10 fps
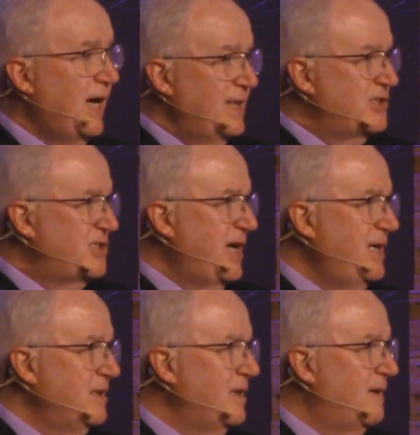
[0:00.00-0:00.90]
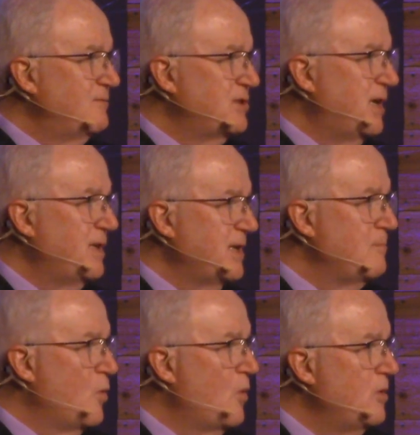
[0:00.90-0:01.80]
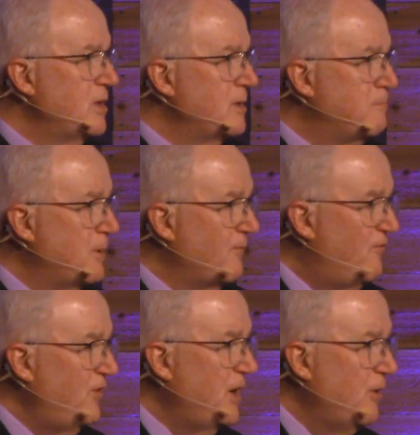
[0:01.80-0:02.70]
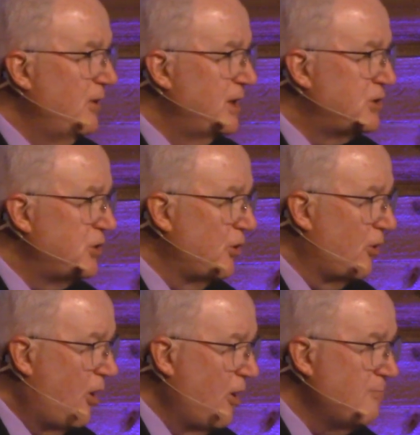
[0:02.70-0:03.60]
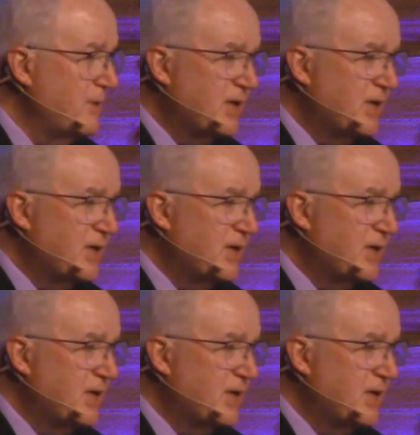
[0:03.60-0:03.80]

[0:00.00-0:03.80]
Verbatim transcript: and Satan loves nothing more than to put fear into your heart.